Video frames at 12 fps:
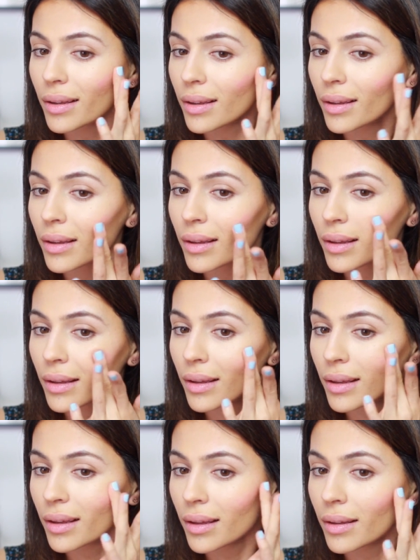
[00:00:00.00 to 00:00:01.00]

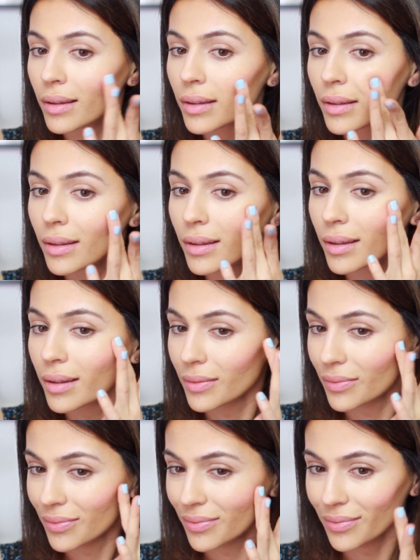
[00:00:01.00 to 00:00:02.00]

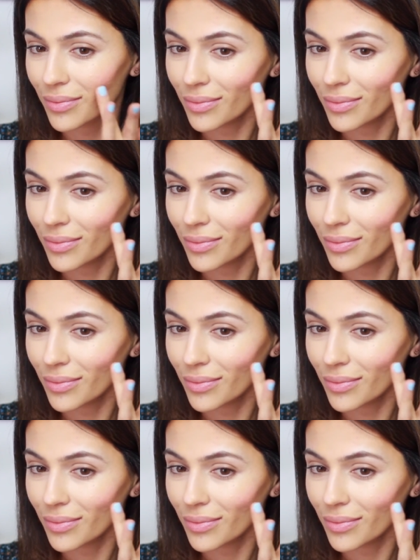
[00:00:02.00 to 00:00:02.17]
(silence)